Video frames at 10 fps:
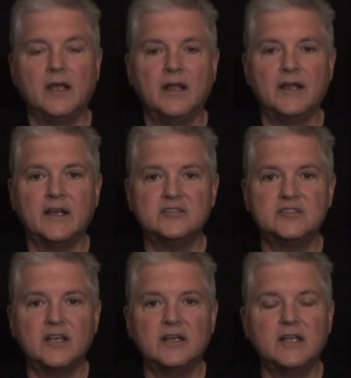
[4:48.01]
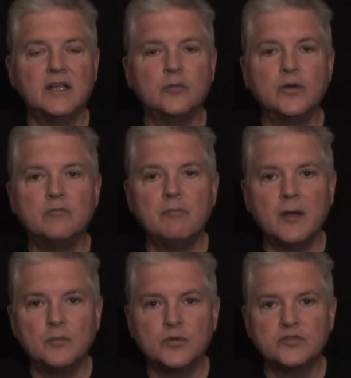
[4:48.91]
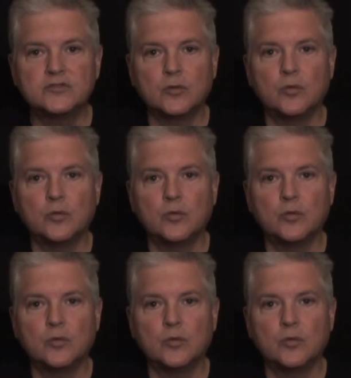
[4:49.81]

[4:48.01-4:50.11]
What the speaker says: like I said, it remembers